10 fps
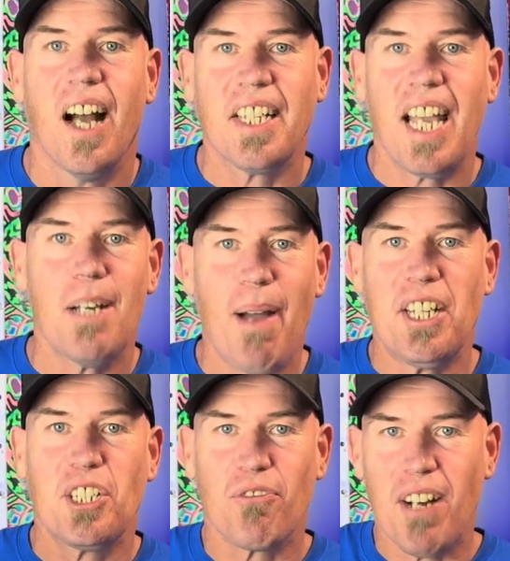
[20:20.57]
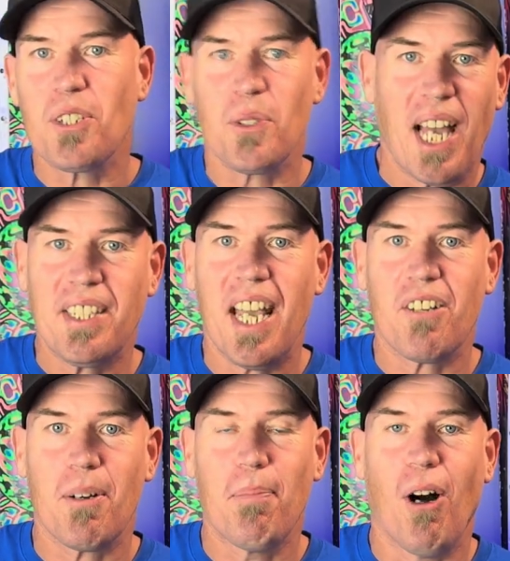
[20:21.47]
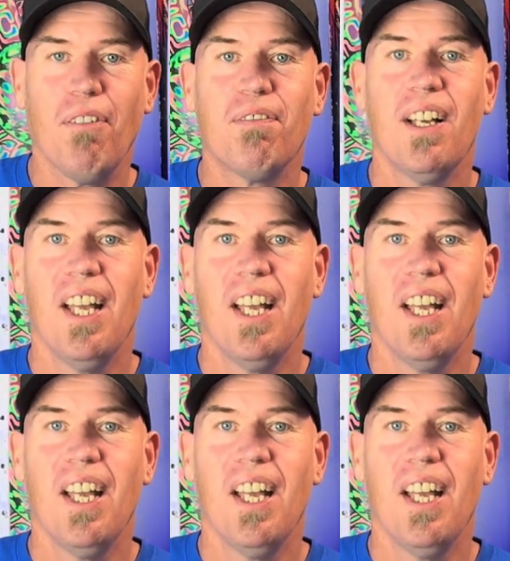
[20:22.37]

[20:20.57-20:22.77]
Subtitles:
Okay, managed to wrestle that deck grip off.